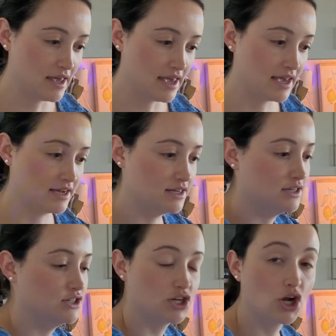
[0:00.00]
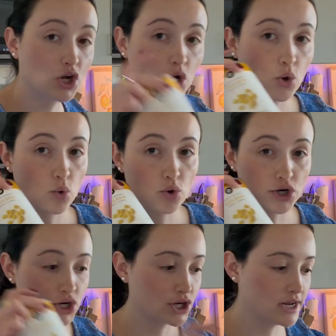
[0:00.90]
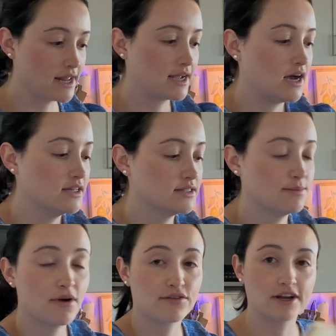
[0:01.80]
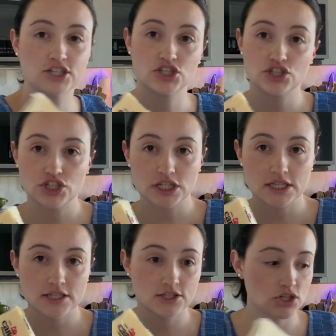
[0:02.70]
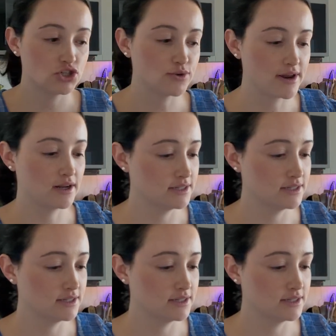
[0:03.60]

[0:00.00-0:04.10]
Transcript: and corn, and I got some fresh cheese to shred on